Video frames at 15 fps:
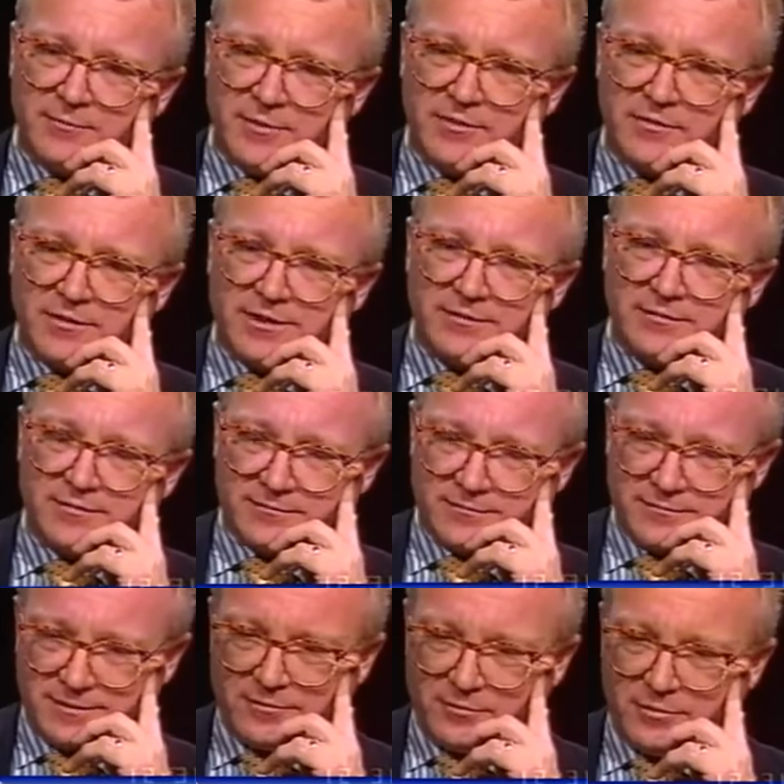Because
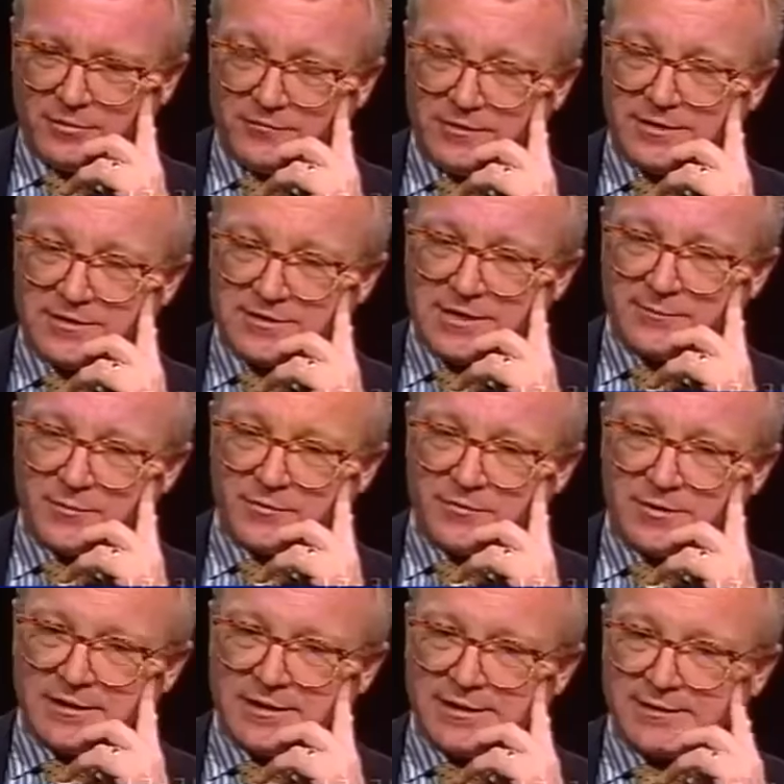all of the examples
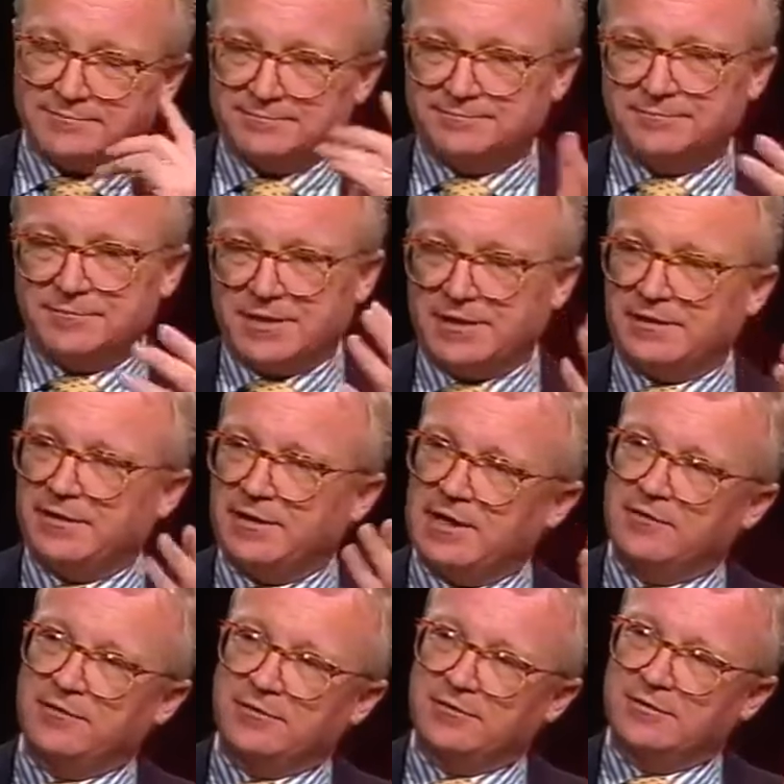that I
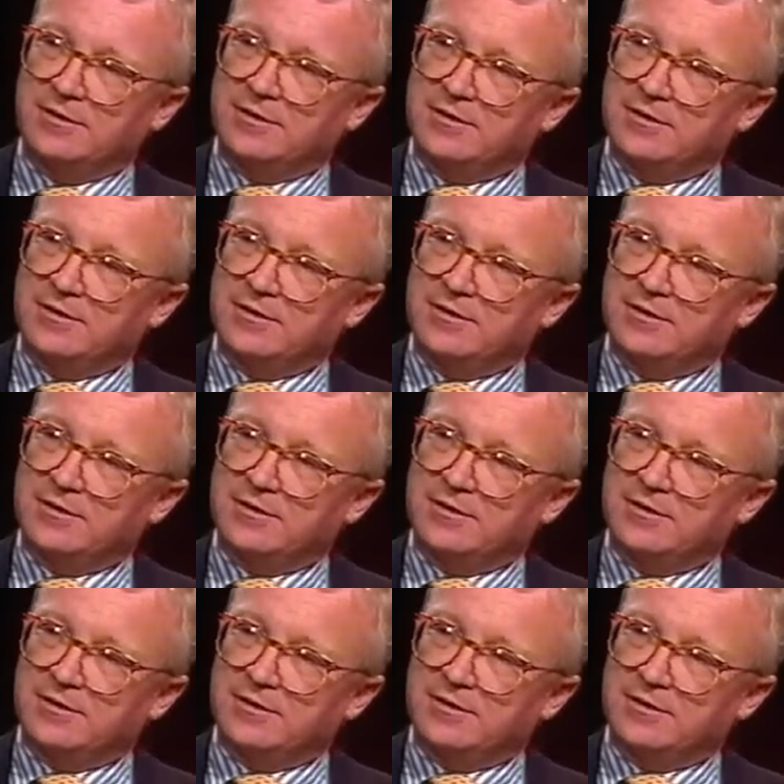gather,